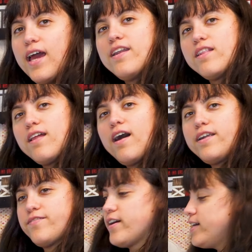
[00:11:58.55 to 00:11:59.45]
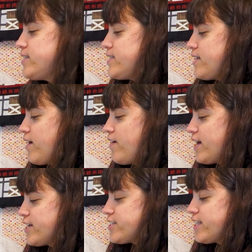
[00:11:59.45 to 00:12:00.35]
And a lot of us are
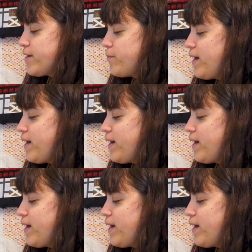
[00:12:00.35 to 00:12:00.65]
actually like,